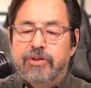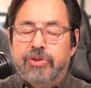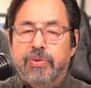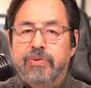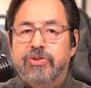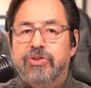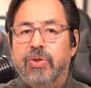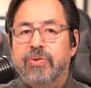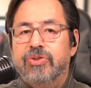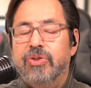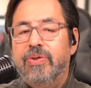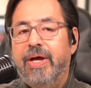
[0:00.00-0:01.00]
Truth
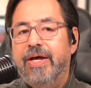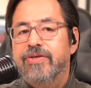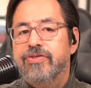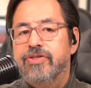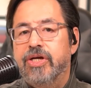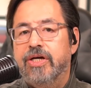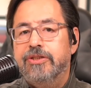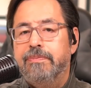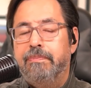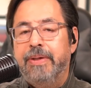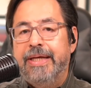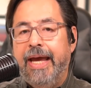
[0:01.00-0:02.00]
Social has
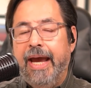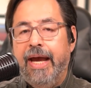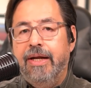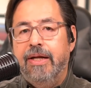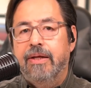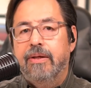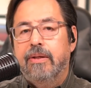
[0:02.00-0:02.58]
just begun.